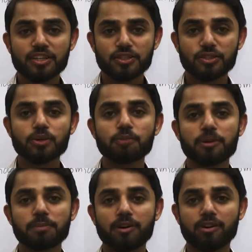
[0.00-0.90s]
you
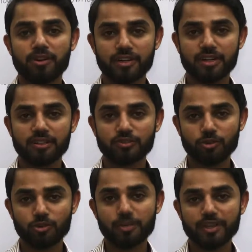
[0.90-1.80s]
people are getting
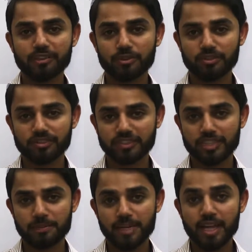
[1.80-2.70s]
so many
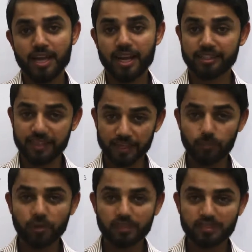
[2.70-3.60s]
concepts. And
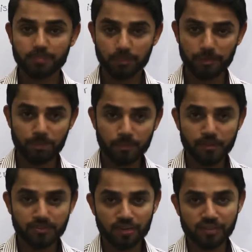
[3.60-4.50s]
that was the
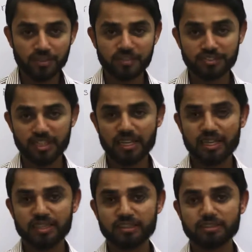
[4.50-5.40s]
purpose of this channel,
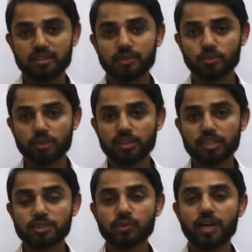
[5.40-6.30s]
is not
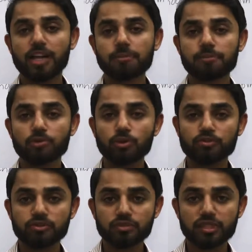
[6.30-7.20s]
only to help
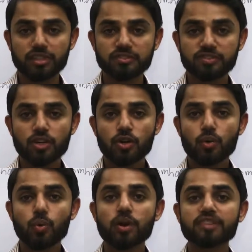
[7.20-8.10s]
those students
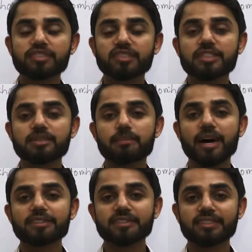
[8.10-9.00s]
who are studying
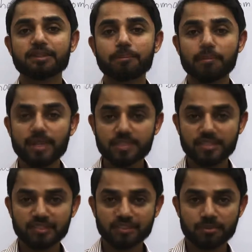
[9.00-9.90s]
maths as a
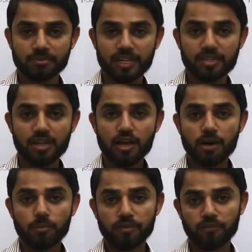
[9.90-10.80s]
major subject,
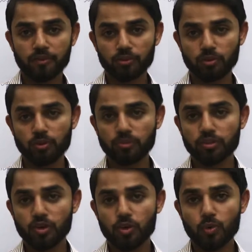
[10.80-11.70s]
but for those
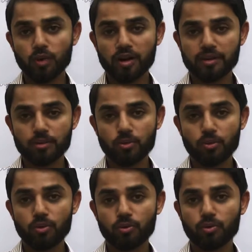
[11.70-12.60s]
who
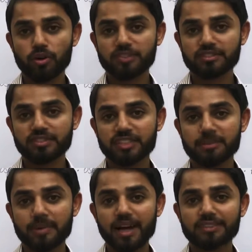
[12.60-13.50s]
are
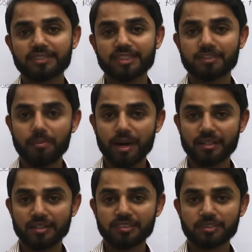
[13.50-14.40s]
studying maths as a
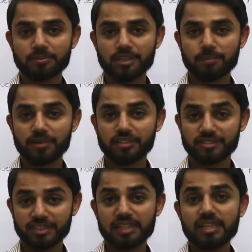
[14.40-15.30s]
minor subject, but
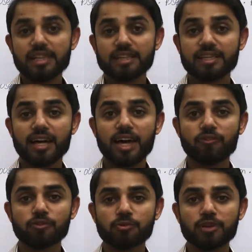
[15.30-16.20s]
still they
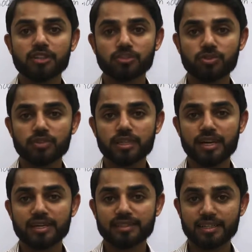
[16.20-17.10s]
have to make sure
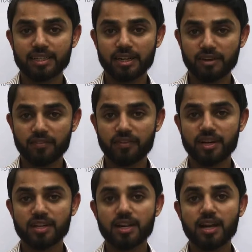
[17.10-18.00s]
that they are
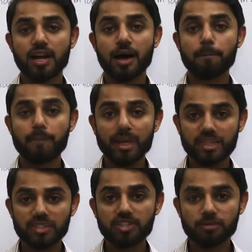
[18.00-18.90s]
covering a
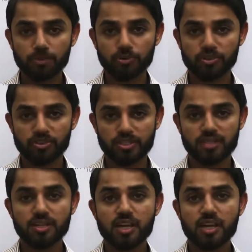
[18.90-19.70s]
major portion